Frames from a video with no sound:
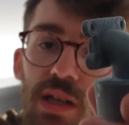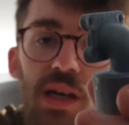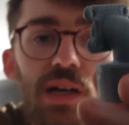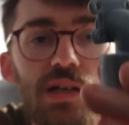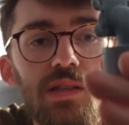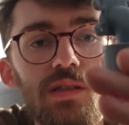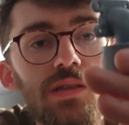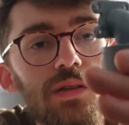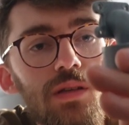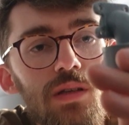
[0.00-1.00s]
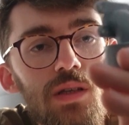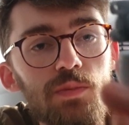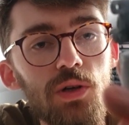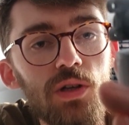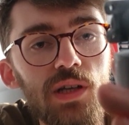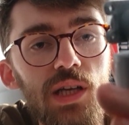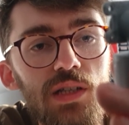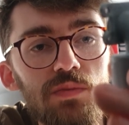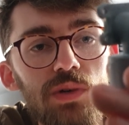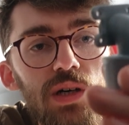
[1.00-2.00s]
and the bottle
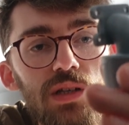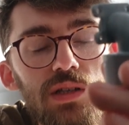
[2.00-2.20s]
connection part,